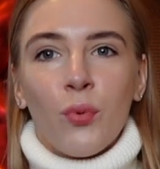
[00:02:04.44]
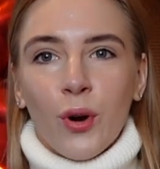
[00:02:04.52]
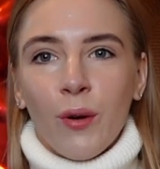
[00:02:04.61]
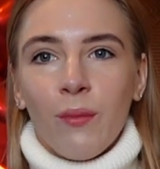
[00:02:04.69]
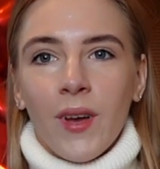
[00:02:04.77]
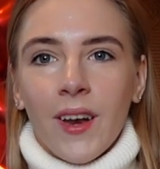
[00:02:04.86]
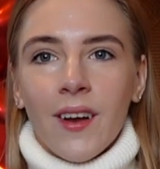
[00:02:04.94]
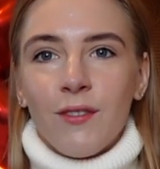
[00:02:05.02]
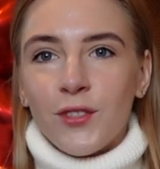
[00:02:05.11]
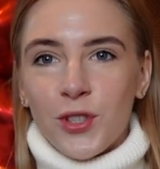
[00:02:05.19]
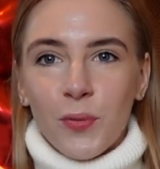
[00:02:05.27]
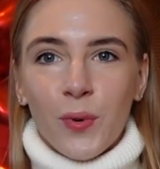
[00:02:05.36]
warm and
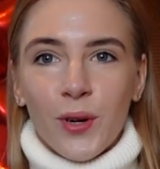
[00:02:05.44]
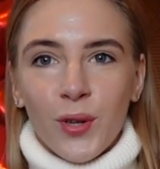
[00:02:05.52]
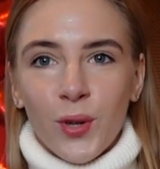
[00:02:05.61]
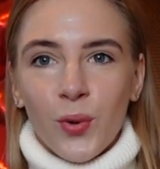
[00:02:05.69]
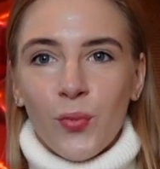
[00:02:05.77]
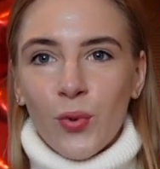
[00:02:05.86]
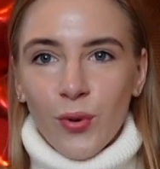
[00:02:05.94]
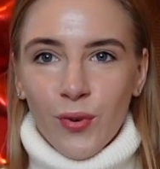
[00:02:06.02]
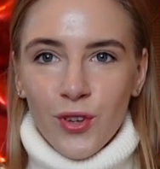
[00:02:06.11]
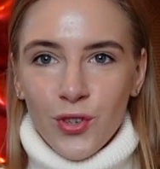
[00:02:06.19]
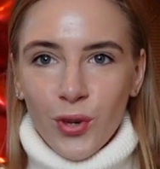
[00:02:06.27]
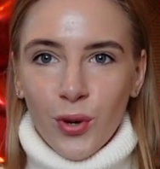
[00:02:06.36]
comfortable
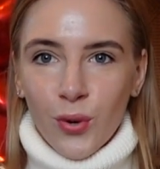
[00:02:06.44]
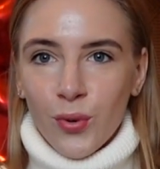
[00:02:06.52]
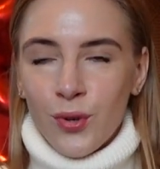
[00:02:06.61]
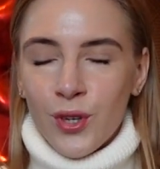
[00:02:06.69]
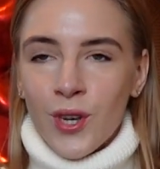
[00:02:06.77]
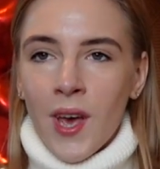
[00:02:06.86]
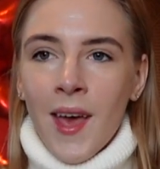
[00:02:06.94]
Woolrich coat.